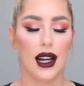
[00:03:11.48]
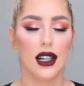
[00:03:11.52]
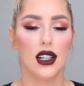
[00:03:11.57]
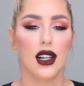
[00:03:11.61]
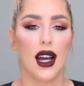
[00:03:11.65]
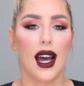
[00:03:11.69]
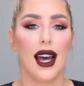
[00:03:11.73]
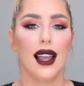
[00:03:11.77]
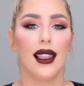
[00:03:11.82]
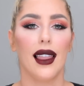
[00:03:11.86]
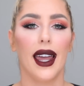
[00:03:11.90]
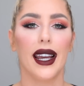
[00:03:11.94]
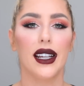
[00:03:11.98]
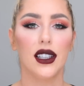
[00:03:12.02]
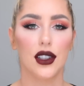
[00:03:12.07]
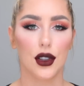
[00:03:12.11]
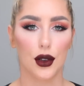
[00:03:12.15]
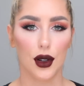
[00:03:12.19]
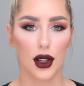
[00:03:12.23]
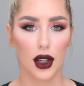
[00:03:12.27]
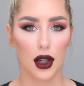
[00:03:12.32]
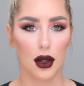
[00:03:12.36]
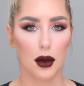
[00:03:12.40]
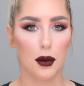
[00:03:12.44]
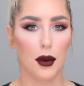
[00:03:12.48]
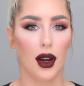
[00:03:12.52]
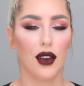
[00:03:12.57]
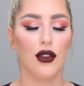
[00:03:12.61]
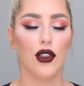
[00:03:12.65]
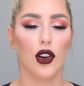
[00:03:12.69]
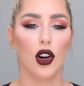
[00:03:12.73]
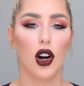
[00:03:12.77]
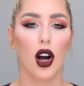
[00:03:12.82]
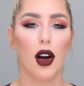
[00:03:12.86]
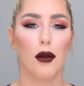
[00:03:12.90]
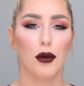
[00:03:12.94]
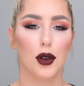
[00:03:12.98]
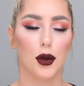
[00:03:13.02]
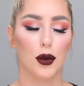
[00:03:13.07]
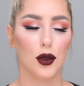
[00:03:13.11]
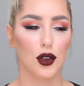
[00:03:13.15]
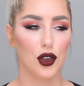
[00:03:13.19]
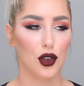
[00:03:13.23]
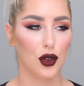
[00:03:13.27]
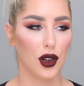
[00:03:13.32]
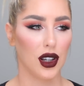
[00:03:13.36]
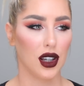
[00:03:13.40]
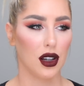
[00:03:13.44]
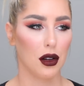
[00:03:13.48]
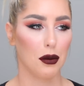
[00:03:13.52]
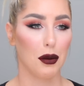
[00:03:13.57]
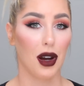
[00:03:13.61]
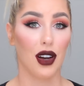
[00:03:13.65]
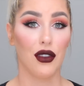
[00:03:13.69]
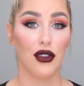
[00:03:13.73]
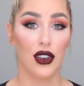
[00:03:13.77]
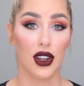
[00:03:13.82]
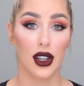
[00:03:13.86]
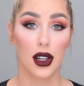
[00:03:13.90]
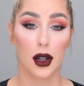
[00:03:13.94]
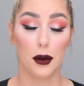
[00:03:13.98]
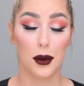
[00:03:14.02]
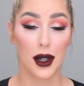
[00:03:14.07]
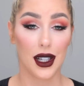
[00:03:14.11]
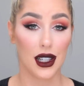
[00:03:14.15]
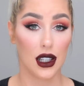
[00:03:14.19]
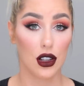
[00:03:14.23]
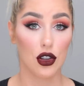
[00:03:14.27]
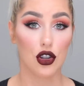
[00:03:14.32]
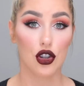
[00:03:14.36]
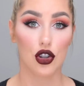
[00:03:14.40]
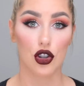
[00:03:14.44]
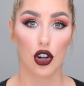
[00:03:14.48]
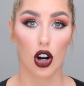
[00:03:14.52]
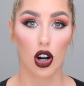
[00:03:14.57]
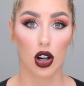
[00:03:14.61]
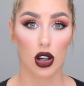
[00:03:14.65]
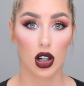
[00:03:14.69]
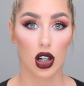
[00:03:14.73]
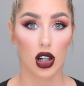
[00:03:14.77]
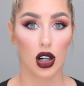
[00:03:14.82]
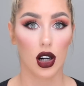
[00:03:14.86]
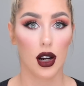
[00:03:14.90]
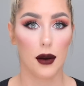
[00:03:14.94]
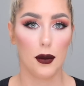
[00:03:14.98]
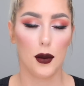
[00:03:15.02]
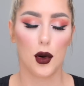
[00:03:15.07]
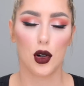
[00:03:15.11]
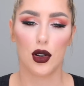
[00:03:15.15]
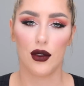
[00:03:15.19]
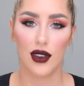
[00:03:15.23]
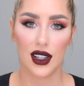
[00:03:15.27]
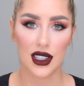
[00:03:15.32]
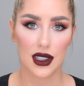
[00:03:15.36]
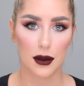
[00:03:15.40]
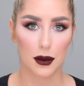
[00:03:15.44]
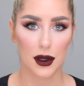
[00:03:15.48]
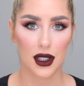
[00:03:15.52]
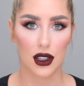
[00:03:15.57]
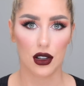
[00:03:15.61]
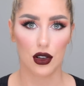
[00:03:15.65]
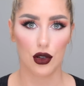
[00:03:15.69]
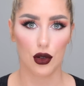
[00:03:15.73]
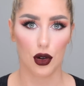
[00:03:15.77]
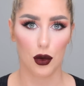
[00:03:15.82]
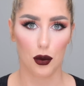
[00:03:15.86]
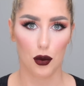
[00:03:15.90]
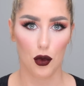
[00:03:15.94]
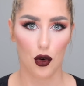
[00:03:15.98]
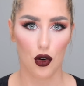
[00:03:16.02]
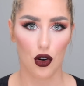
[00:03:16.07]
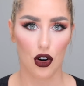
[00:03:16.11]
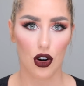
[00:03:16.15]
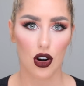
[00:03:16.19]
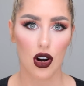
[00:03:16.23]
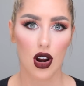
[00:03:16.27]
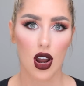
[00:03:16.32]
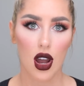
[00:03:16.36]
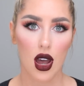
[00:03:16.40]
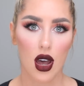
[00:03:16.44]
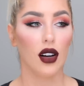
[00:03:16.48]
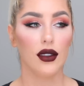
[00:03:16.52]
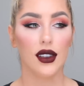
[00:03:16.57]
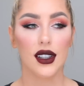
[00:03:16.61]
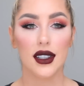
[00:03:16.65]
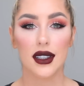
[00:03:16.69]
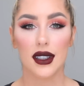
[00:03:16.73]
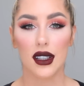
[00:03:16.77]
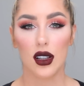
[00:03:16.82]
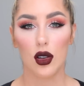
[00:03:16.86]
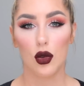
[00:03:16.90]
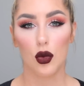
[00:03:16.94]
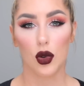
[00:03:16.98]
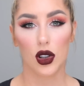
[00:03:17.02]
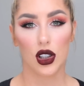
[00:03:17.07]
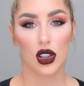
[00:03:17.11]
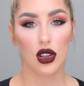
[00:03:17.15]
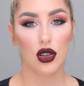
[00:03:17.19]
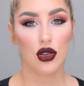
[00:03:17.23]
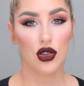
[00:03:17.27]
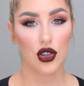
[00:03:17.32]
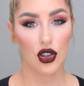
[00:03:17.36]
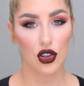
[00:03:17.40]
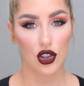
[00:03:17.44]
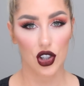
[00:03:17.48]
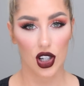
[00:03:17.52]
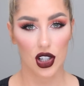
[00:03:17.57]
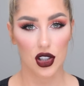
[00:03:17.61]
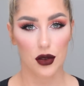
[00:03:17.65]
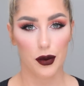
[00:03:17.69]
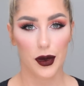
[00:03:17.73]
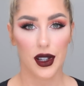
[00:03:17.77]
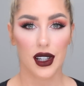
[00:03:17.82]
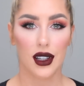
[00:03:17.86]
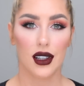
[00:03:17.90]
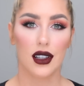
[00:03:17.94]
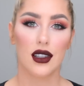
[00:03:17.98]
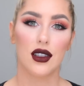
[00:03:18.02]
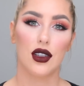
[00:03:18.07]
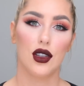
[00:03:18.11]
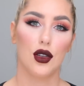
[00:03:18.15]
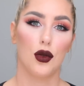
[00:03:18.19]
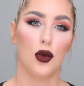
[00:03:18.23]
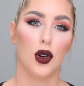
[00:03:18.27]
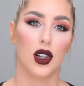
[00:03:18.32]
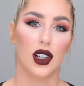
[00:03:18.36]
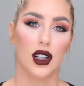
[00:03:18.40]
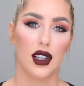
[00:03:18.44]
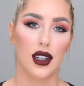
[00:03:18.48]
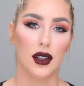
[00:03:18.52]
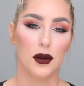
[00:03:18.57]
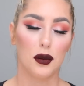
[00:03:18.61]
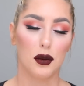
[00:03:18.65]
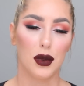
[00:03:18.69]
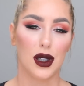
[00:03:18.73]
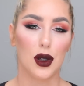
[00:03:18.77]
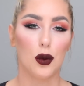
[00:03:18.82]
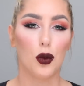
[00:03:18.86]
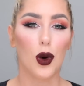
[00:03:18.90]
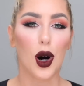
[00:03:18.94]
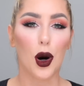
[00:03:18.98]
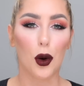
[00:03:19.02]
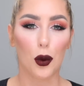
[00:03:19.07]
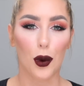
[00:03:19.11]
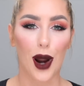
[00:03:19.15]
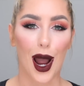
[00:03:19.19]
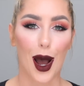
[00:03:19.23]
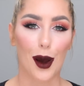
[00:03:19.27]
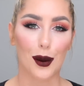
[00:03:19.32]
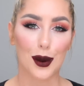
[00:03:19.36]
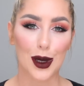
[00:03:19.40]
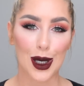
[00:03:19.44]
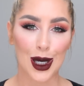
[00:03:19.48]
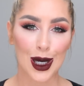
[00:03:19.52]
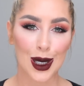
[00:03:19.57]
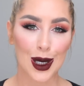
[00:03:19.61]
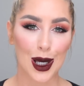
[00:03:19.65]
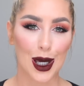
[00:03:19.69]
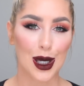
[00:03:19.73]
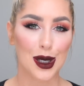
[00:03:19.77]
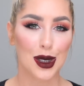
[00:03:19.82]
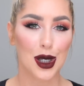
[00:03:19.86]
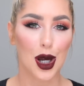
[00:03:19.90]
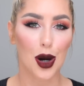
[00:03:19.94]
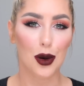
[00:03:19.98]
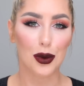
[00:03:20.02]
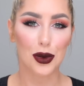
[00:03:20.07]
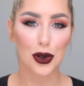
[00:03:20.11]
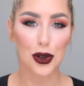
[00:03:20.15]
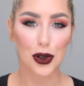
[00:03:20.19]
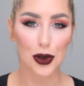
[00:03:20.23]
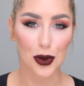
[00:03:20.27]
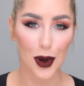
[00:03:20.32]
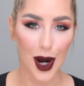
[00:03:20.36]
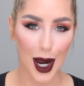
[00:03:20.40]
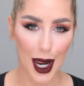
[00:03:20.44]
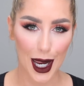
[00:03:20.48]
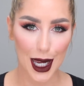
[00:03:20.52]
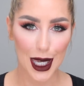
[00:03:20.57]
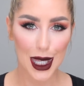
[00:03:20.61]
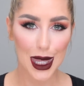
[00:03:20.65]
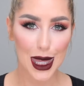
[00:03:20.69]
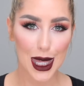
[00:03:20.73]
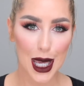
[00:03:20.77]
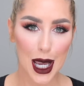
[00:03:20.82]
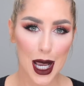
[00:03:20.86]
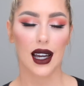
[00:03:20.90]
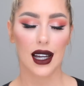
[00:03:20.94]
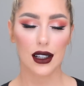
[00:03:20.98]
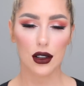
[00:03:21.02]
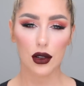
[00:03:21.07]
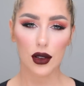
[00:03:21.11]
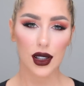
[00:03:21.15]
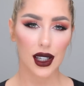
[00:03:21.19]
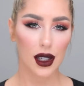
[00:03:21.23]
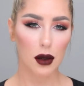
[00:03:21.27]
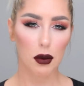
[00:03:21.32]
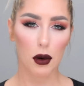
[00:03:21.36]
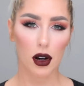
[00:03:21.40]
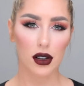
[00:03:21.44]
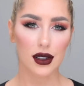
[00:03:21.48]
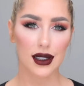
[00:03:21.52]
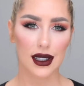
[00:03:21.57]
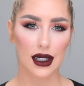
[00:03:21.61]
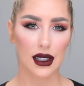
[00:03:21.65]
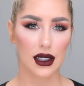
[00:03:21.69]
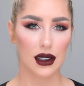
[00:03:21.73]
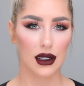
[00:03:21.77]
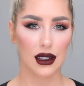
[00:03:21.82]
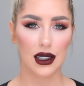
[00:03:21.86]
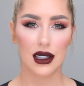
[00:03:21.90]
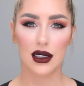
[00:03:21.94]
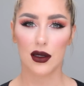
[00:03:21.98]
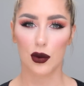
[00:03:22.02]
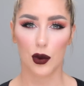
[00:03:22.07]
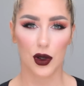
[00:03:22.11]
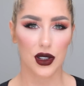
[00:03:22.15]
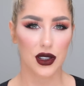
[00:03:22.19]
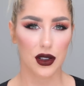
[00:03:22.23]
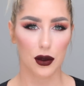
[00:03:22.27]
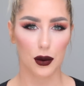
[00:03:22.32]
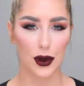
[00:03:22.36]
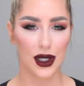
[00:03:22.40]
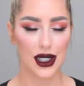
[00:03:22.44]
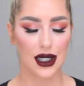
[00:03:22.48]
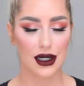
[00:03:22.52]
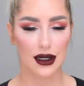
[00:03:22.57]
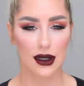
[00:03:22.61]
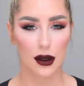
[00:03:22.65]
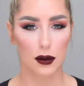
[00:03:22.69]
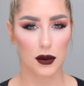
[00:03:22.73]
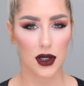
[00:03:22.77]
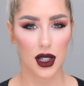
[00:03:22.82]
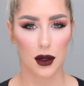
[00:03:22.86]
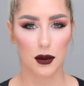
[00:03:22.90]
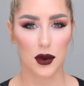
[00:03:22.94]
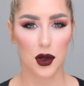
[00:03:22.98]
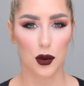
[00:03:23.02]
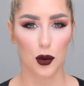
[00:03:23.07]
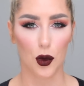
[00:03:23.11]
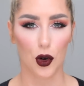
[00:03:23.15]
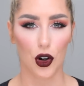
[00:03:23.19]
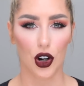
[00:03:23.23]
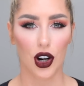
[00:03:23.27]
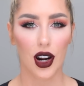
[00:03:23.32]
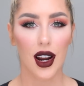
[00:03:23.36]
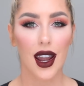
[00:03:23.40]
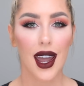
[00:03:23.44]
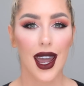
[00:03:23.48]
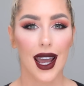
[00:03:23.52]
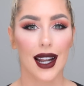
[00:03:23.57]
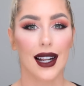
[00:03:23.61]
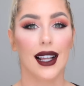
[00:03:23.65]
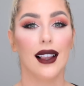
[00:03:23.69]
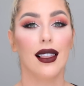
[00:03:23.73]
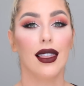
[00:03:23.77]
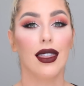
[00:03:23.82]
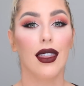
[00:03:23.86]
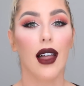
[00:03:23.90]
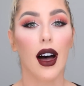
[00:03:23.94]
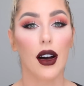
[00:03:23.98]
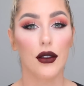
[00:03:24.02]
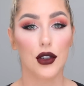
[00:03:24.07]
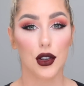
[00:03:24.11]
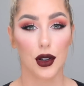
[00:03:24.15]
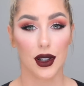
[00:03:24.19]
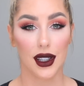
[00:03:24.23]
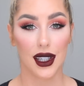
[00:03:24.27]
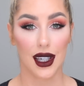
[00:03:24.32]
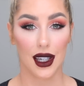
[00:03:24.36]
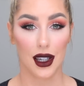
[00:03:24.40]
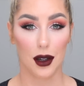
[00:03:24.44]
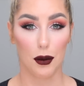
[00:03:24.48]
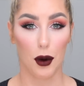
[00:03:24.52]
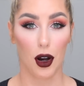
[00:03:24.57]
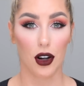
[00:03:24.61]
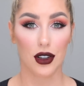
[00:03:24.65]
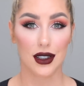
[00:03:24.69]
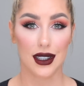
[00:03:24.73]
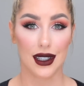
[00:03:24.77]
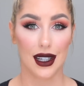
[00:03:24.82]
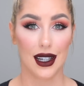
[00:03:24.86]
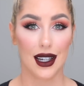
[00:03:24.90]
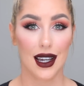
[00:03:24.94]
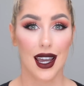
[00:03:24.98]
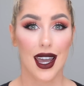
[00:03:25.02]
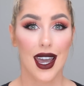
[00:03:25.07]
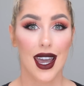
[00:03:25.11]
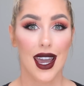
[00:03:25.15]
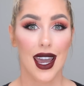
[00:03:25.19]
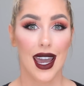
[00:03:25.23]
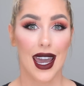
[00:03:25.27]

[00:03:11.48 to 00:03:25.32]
I, I like doing them. I feel comfortable doing them. I feel like I'm getting stronger. It motivates me to do it more. Obviously you wanna use your judgment because you wanna be well-rounded in your strength. I do kickboxing at least once a week, sometimes more, and I love doing kickboxing.